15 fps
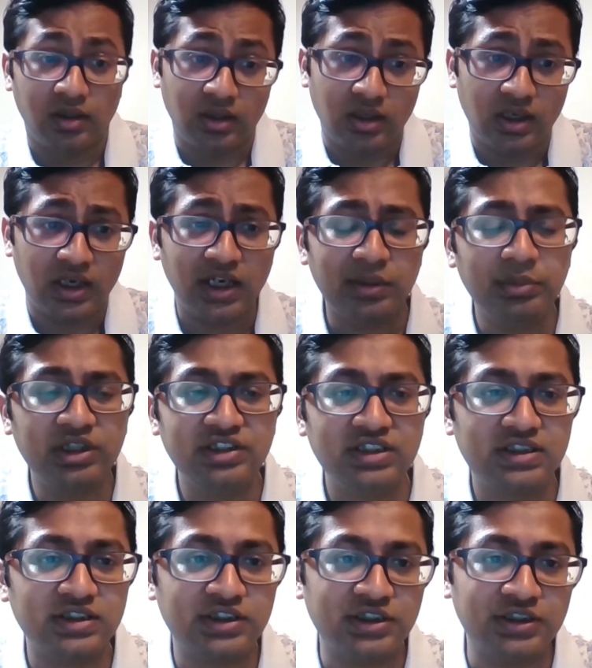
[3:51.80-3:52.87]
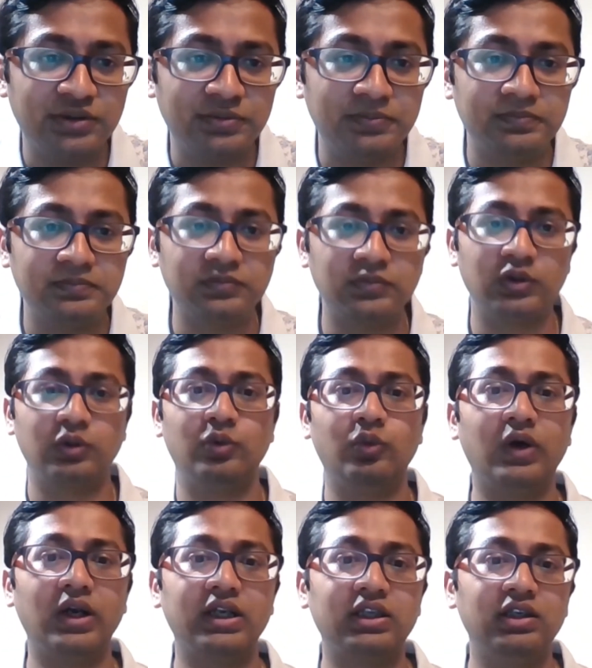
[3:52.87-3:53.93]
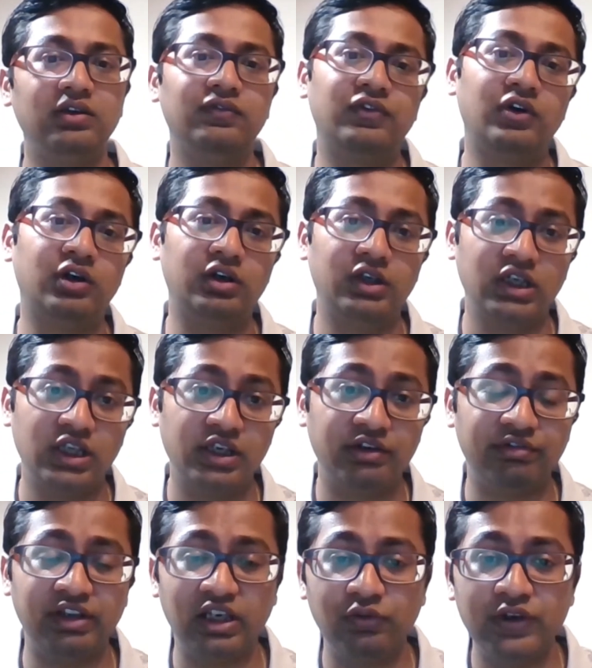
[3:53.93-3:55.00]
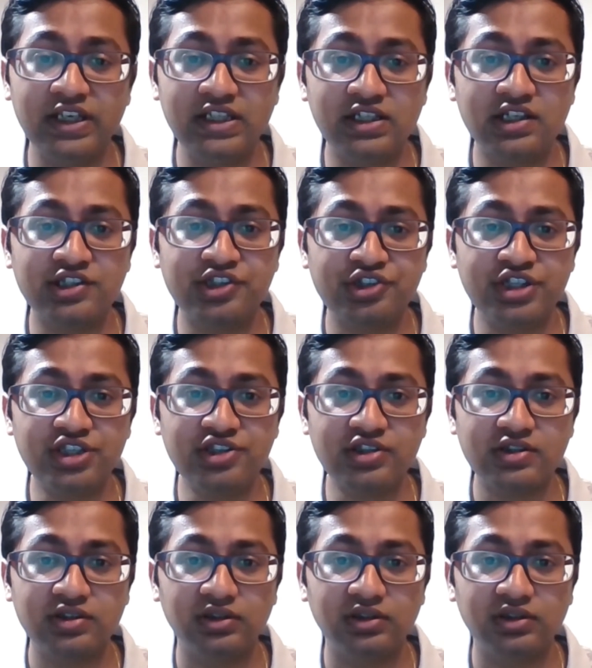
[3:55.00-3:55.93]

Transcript: I'm a researcher working for railway industries